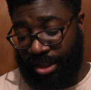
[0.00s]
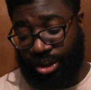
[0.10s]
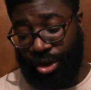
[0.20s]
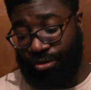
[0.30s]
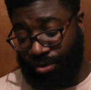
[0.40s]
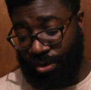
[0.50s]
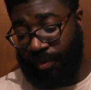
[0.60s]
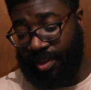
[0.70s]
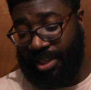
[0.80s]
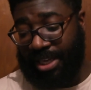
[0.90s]
Joe Root
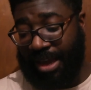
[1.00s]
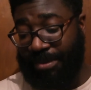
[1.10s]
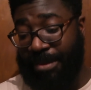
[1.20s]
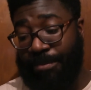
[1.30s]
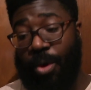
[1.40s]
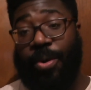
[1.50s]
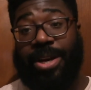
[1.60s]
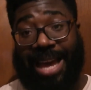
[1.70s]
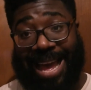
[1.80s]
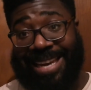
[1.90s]
obviously is captain,
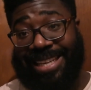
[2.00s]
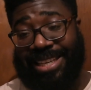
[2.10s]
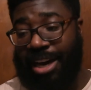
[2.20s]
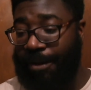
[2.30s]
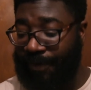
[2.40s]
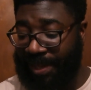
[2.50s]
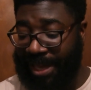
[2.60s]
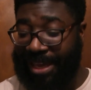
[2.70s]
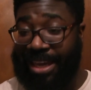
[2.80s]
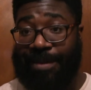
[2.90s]
Moeen Ali, can't
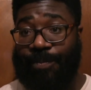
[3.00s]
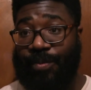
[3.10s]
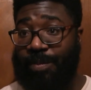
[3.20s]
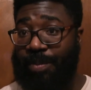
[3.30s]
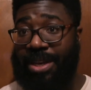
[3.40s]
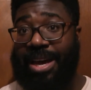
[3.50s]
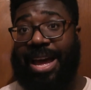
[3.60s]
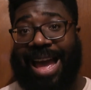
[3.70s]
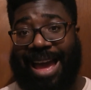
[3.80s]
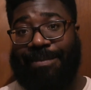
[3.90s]
forget him,
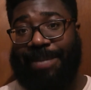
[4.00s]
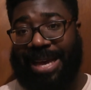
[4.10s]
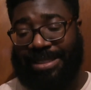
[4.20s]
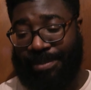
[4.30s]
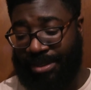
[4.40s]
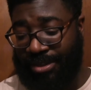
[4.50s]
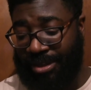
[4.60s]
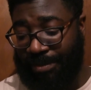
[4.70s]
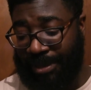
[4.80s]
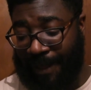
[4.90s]
spinner and batsman, is
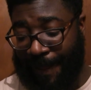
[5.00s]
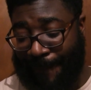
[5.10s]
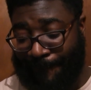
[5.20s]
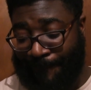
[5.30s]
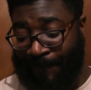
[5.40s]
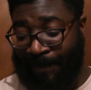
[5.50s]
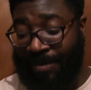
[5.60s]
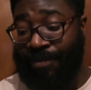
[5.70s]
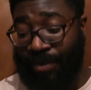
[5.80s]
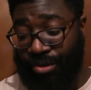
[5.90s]
going to be
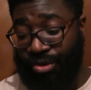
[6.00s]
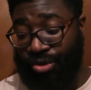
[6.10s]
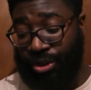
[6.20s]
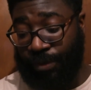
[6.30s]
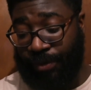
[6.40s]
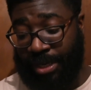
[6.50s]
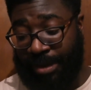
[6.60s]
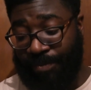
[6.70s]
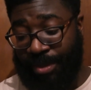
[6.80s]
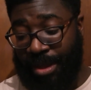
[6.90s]
very crucial for
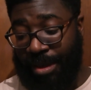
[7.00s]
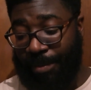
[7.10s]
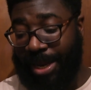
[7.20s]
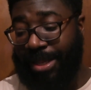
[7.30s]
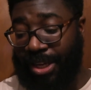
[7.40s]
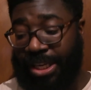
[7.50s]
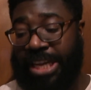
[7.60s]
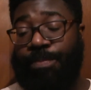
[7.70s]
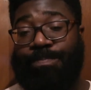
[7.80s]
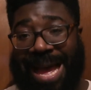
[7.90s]
them. But
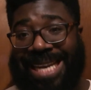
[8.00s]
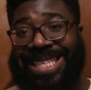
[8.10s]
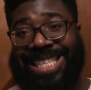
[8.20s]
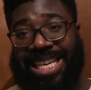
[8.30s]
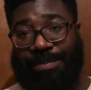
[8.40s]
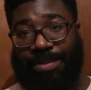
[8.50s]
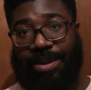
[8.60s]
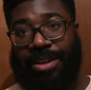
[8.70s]
they bat deep.